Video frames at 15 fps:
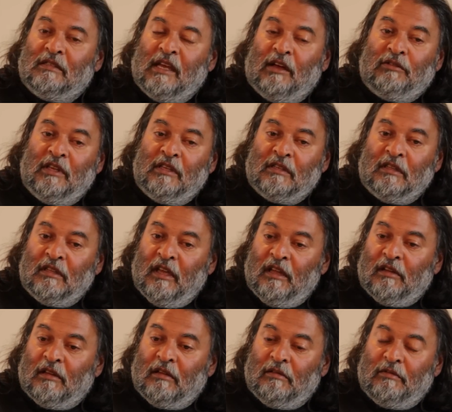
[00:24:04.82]
Southeastern
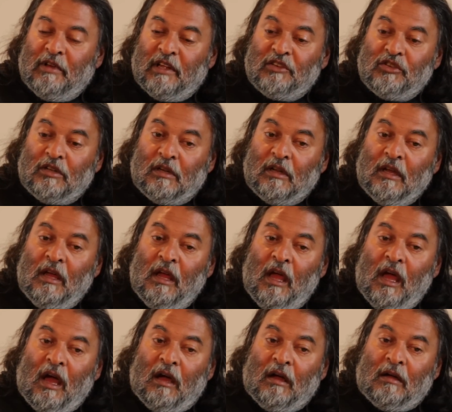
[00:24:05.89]
Theater Convention.
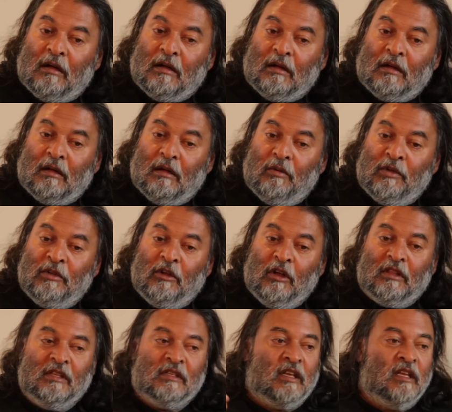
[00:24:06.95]
Well, you
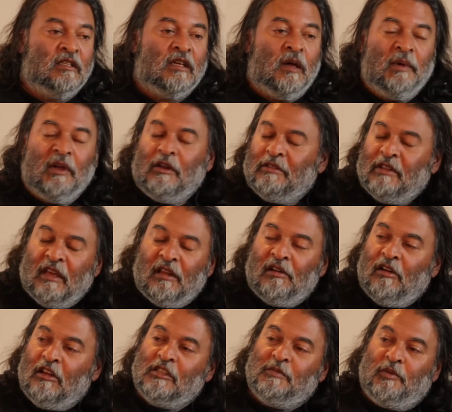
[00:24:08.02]
got these kids coming out of
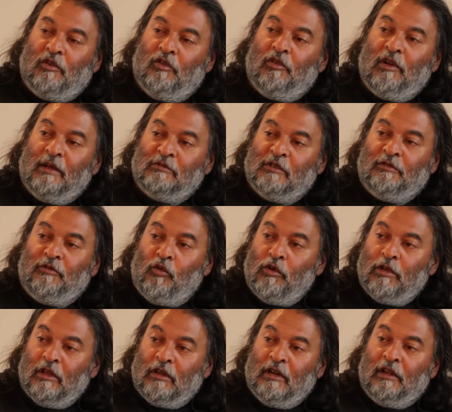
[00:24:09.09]
theater arts programs with
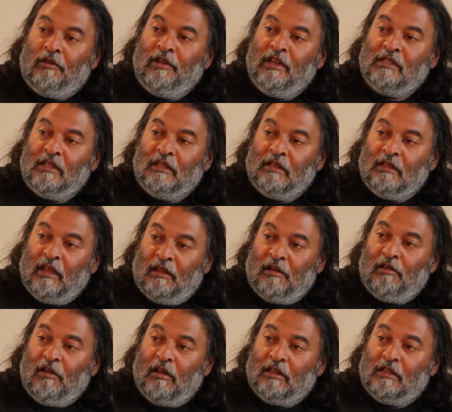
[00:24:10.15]
4-year degrees in
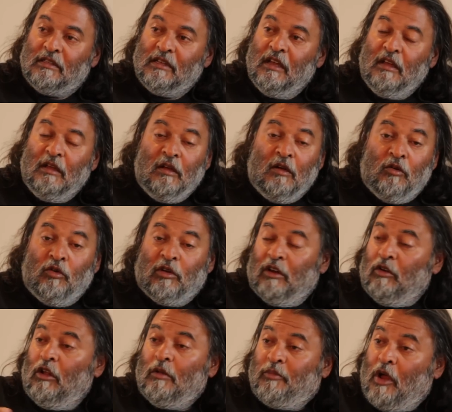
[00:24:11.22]
theater arts, who
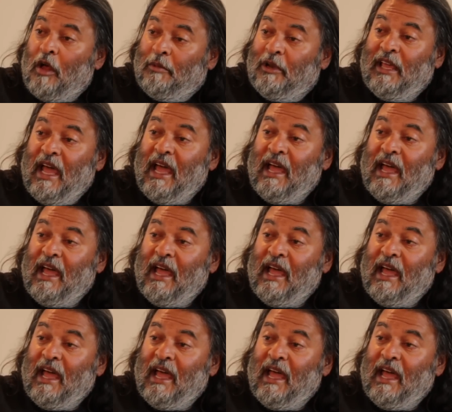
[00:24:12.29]
can all probably